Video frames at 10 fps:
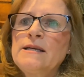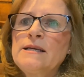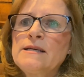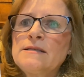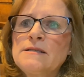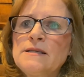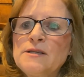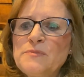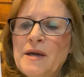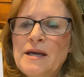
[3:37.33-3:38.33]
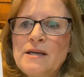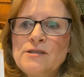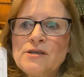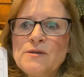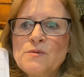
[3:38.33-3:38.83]
is this
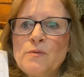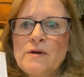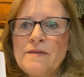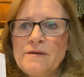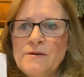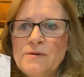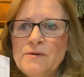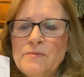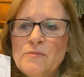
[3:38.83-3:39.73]
page is with you,